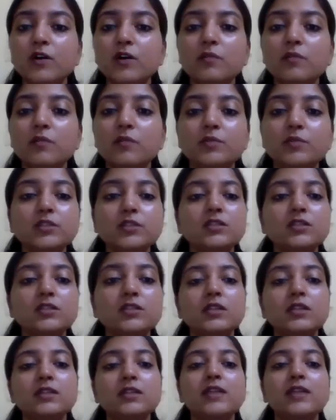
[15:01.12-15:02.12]
a person
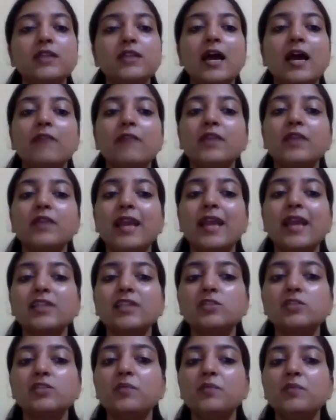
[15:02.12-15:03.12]
is having
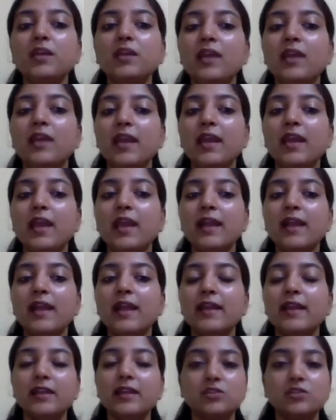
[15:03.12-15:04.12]
HbA and
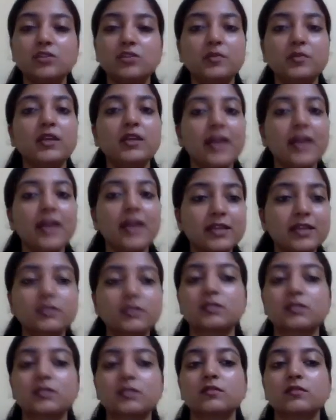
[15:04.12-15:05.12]

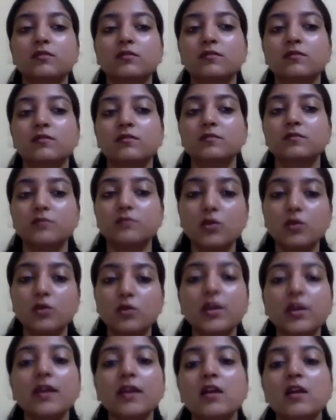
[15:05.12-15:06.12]
HbS,
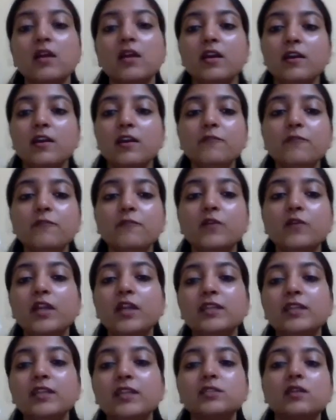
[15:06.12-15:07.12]
okay,
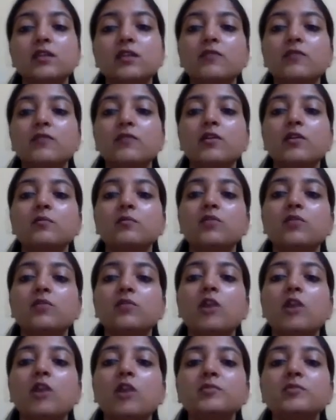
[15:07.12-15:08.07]
if a normal